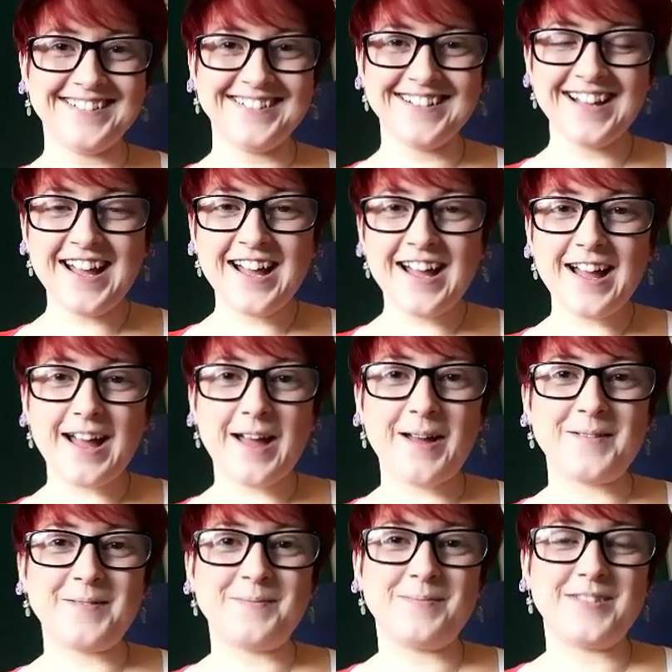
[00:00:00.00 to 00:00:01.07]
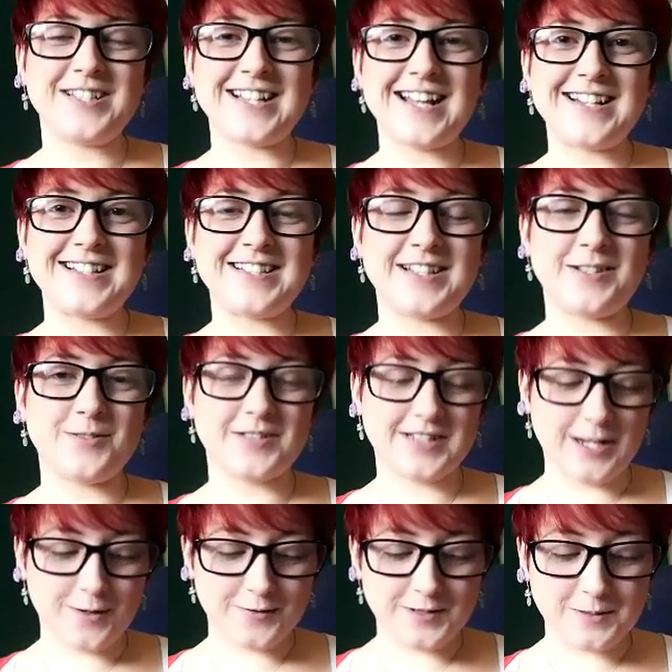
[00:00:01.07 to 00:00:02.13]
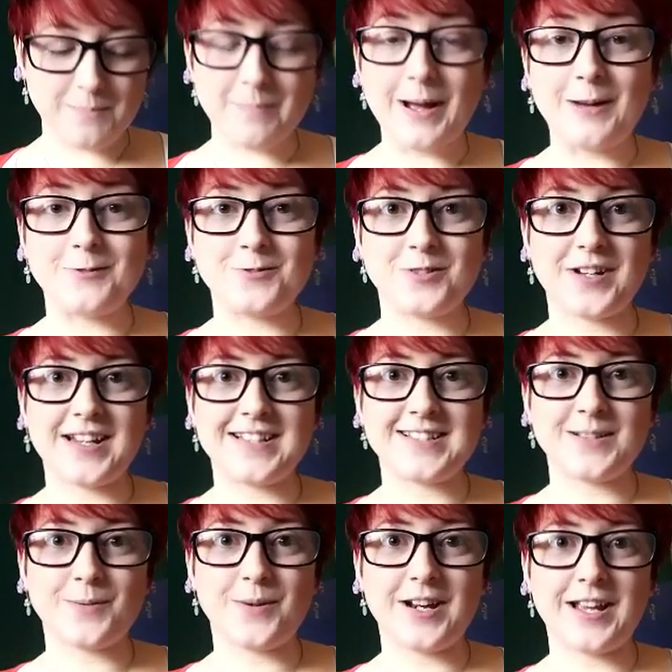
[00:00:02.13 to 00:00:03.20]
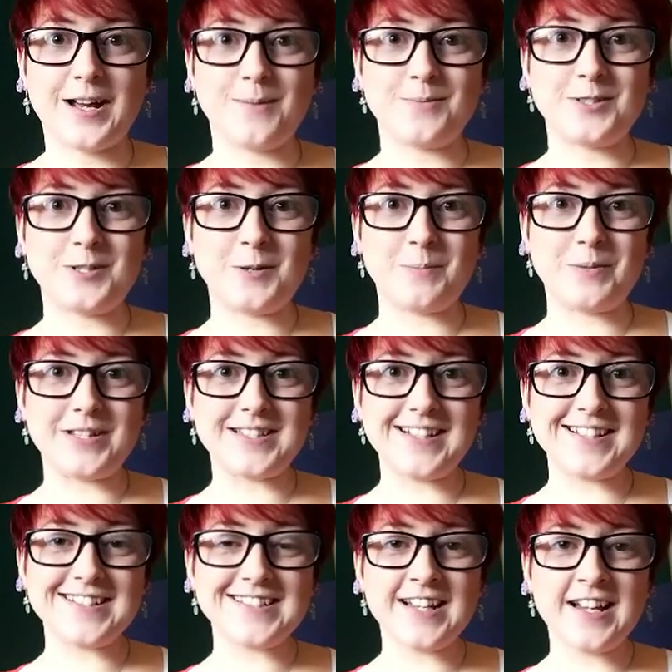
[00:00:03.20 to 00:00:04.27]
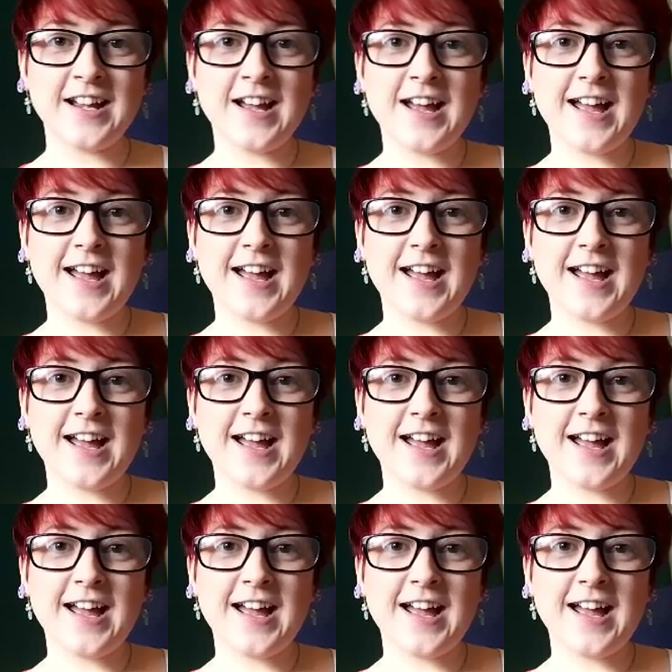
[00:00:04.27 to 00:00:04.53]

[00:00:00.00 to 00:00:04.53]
um, set yourself some boundaries when it comes to your business.